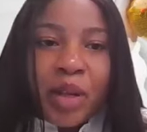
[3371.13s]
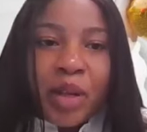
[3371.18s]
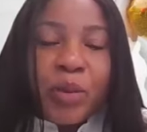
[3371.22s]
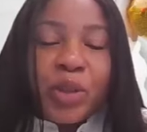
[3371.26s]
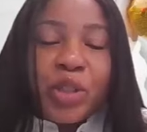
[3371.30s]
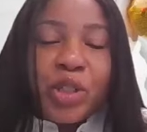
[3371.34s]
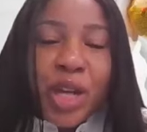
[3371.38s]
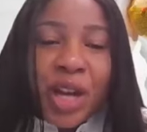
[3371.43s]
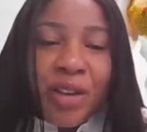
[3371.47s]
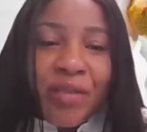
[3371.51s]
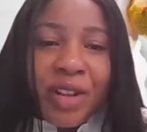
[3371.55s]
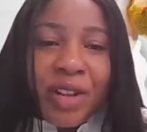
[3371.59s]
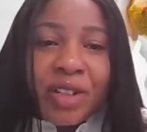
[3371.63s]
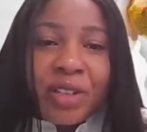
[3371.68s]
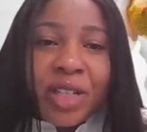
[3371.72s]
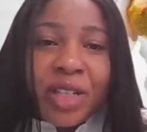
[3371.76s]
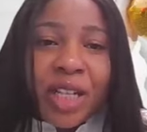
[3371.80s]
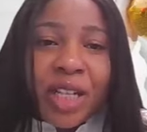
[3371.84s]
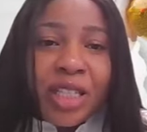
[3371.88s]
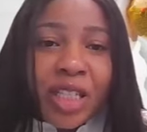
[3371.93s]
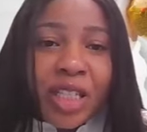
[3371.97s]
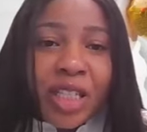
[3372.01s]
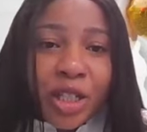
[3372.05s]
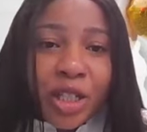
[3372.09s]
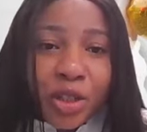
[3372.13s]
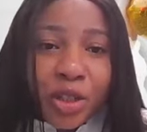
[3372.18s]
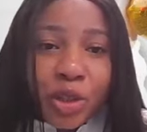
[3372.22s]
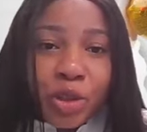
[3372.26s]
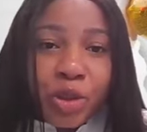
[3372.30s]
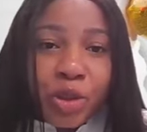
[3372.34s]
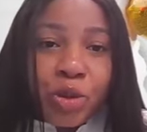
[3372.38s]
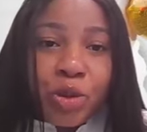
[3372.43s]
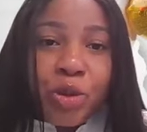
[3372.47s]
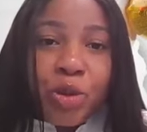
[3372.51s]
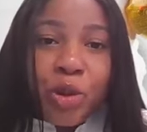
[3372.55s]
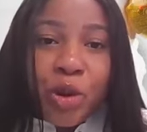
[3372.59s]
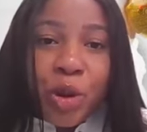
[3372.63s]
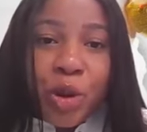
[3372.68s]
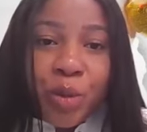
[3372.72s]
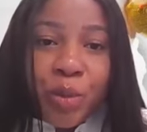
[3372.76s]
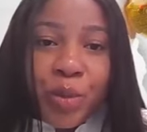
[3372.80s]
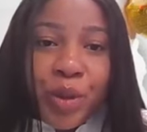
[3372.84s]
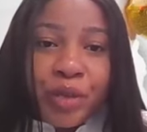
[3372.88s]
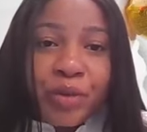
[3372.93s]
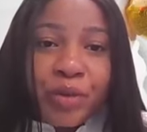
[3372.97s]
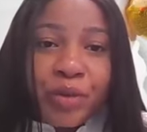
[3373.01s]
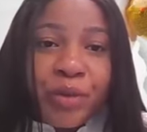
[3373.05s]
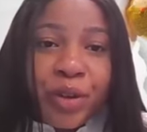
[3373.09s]
We should have another session
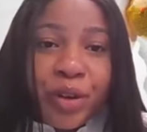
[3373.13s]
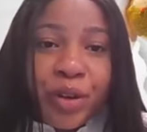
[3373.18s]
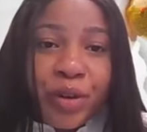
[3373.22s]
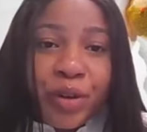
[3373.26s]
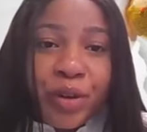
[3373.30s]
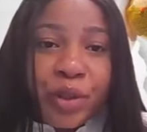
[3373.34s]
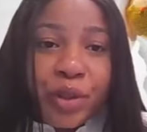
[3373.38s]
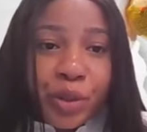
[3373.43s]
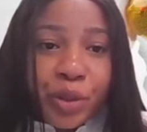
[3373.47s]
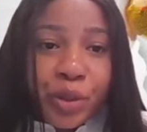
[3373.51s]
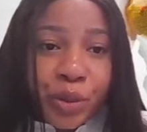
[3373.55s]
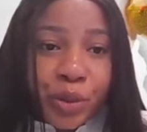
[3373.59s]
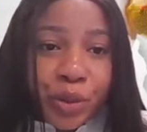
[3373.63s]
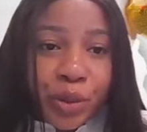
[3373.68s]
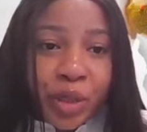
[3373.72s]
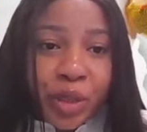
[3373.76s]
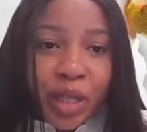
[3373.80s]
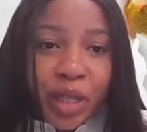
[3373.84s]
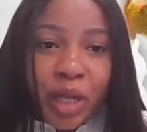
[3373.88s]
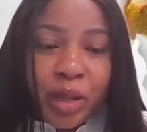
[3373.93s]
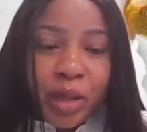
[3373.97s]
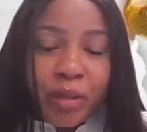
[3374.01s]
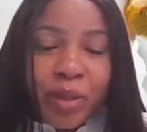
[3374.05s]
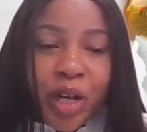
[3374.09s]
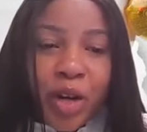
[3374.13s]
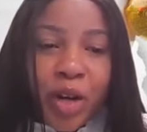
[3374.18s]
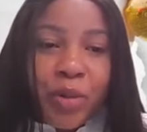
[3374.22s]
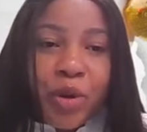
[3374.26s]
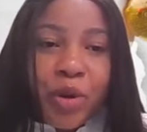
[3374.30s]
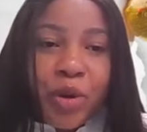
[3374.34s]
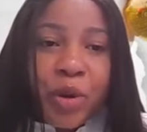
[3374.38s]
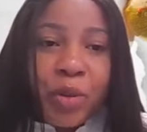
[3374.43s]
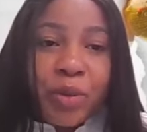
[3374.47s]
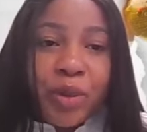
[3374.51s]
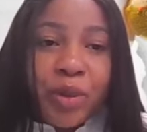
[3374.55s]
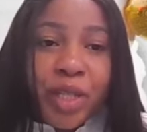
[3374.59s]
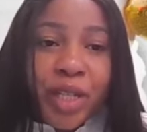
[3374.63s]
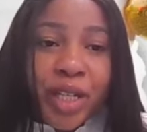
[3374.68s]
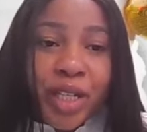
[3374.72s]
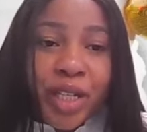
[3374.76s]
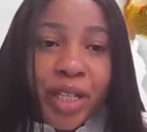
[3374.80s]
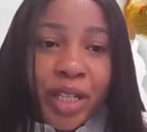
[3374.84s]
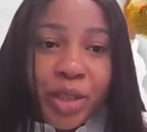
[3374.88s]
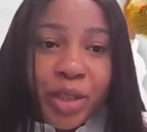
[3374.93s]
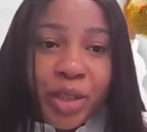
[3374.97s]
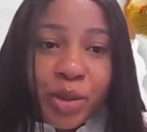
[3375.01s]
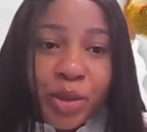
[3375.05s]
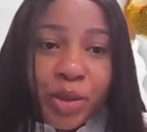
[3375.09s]
coming very soon. That will be
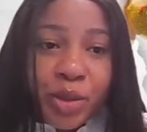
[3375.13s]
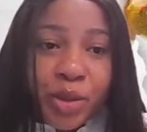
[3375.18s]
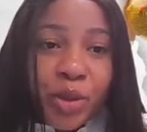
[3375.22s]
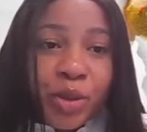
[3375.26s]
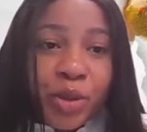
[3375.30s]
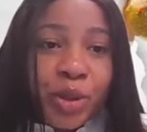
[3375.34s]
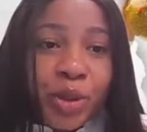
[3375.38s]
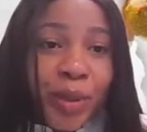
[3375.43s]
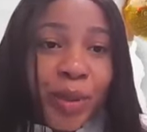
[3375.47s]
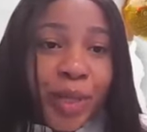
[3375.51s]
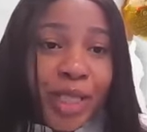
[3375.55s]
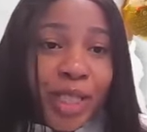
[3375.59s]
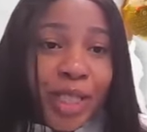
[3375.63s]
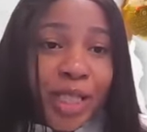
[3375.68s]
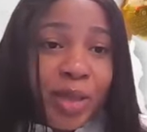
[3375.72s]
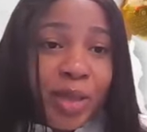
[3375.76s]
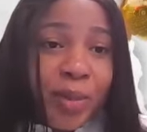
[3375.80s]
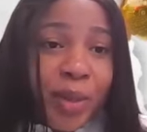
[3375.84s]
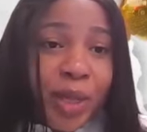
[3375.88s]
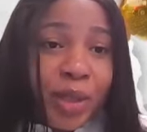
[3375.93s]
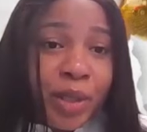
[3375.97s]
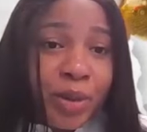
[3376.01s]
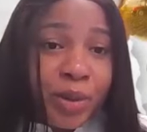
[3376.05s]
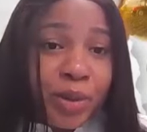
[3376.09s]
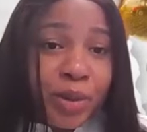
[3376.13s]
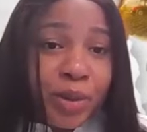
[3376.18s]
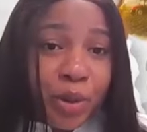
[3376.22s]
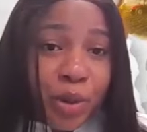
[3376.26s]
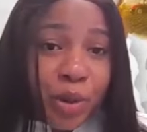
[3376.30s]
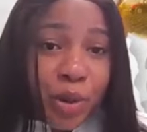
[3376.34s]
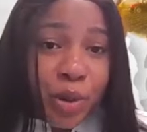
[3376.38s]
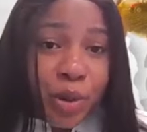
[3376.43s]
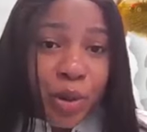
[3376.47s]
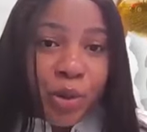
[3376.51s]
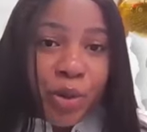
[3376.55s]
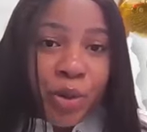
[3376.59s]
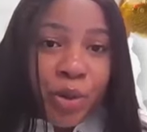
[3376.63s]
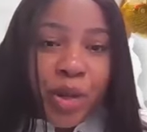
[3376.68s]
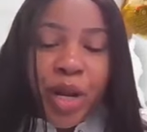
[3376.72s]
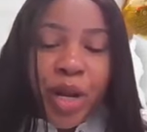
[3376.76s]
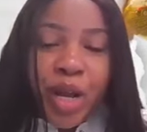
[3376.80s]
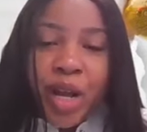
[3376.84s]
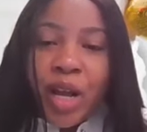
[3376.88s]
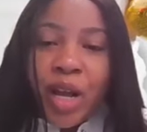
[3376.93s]
communicated to all the participants on the call.